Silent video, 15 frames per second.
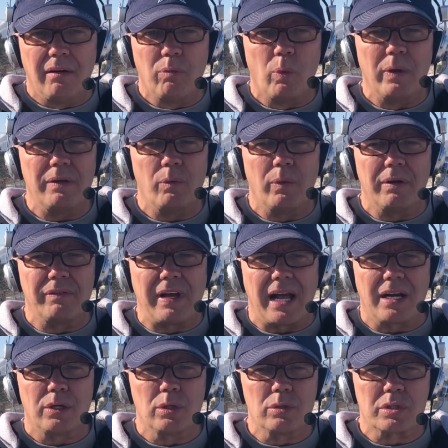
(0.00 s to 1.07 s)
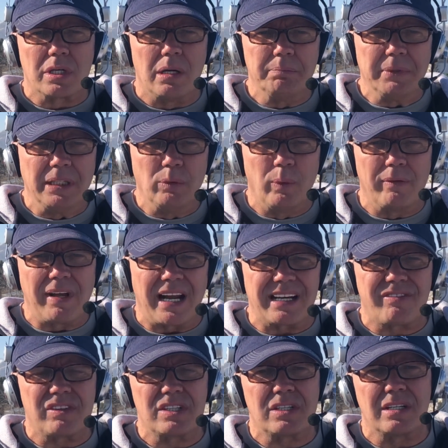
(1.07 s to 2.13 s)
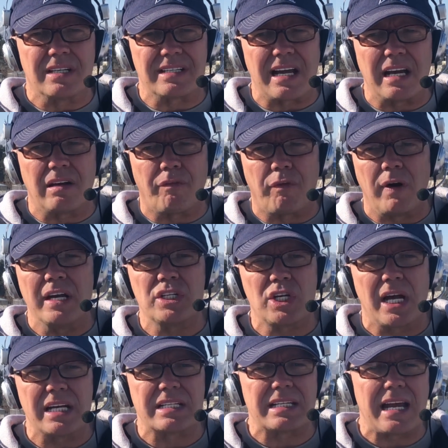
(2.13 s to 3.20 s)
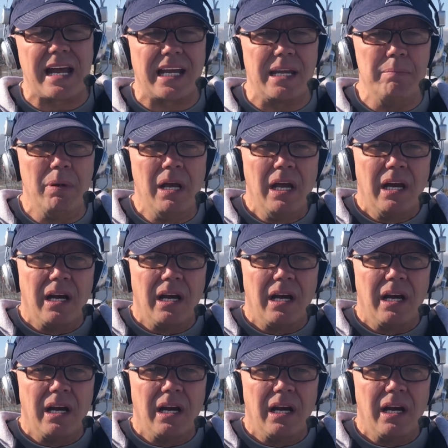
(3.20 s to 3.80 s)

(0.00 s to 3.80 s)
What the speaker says: We've got to do something. We've got to decide to franchise tag him